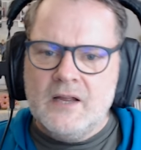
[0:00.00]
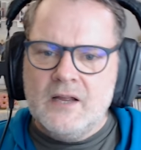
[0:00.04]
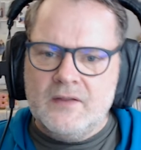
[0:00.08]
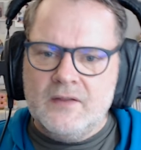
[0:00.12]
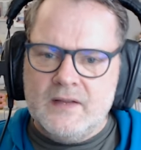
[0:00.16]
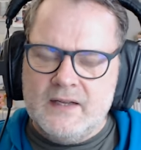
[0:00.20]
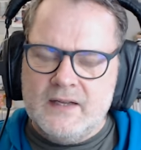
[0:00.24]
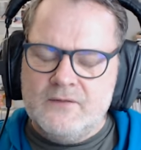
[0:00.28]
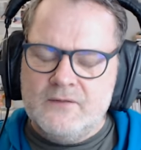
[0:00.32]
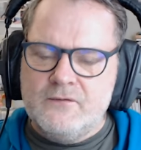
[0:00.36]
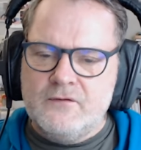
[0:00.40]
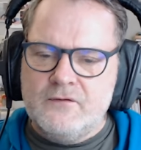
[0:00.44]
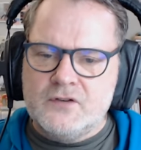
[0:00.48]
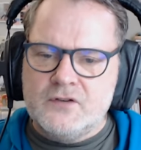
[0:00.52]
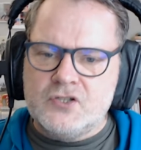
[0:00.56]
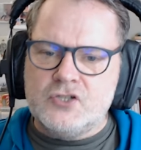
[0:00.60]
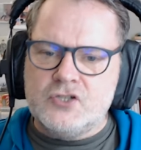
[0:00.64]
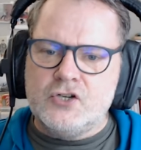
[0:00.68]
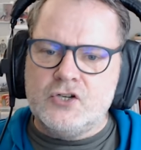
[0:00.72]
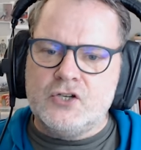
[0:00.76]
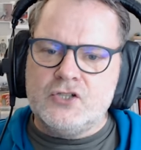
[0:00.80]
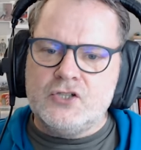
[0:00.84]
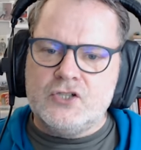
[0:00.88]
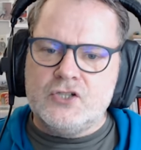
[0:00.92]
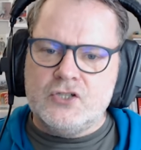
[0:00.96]
the
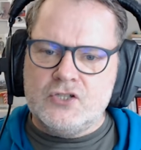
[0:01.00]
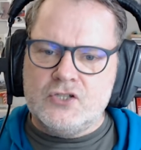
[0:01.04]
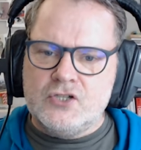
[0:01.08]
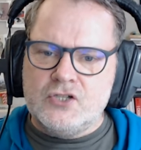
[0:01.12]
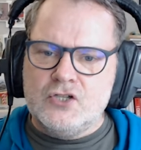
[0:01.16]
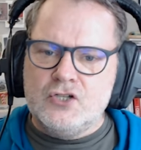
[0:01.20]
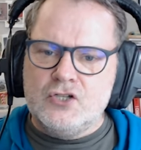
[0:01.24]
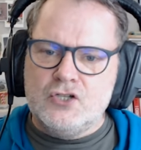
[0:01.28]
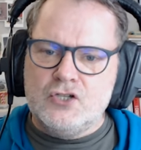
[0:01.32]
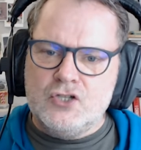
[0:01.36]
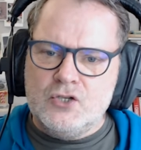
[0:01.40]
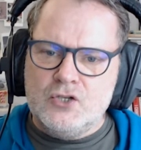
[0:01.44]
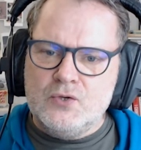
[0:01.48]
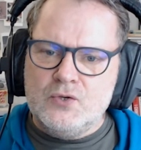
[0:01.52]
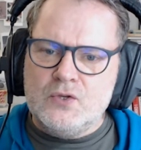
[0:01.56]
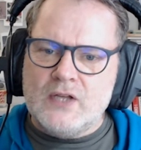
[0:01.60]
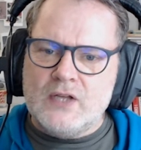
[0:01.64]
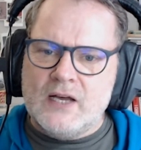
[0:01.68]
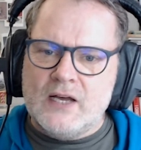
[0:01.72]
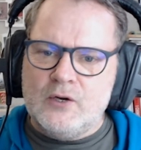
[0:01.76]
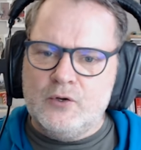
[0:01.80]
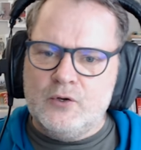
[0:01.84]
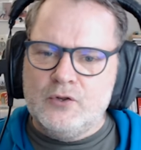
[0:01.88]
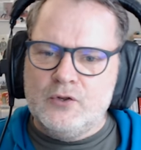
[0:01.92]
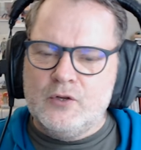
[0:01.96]
infrastructure to do
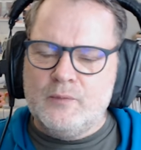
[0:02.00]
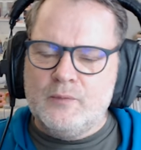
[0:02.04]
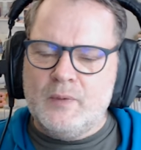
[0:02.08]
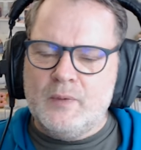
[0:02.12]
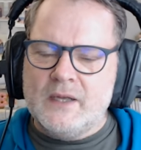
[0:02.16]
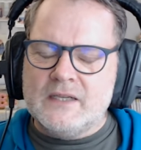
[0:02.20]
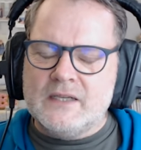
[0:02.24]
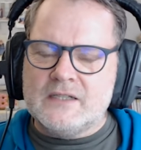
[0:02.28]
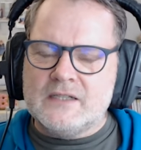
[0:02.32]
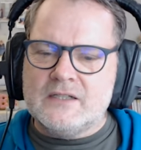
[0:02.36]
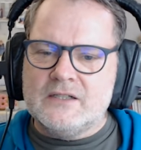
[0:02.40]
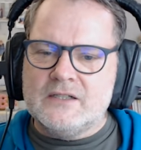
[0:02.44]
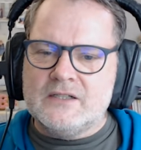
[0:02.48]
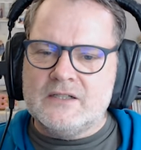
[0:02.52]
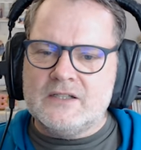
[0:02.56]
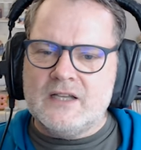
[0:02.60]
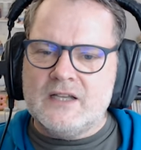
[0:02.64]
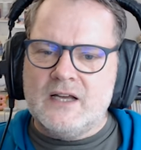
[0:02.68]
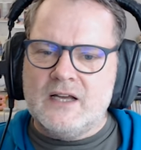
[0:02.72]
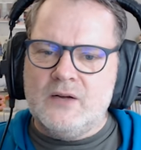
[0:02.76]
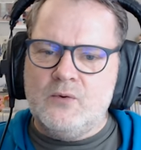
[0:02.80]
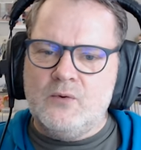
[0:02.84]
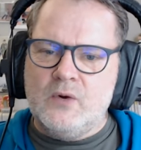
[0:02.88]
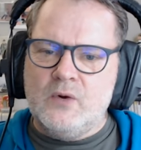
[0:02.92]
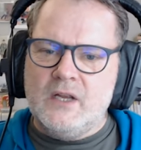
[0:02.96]
that on the basis
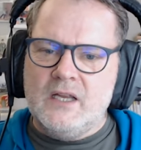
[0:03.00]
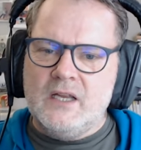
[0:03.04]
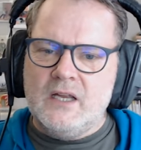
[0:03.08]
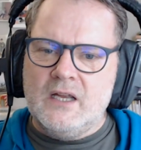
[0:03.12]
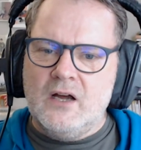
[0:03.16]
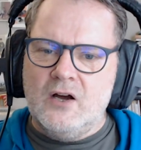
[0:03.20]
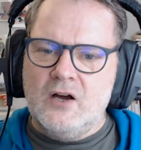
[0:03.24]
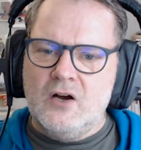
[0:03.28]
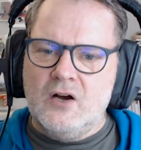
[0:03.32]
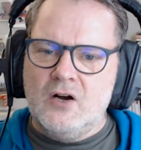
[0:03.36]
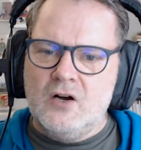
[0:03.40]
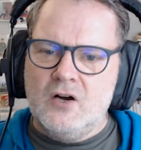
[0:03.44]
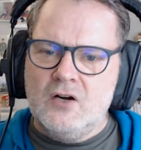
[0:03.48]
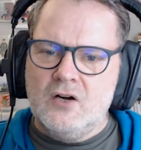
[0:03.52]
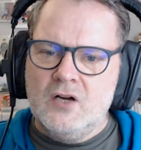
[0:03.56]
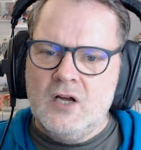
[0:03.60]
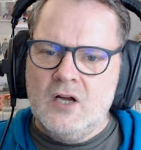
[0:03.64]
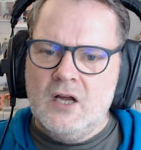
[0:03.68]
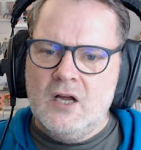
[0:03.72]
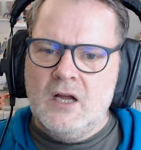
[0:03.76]
that we are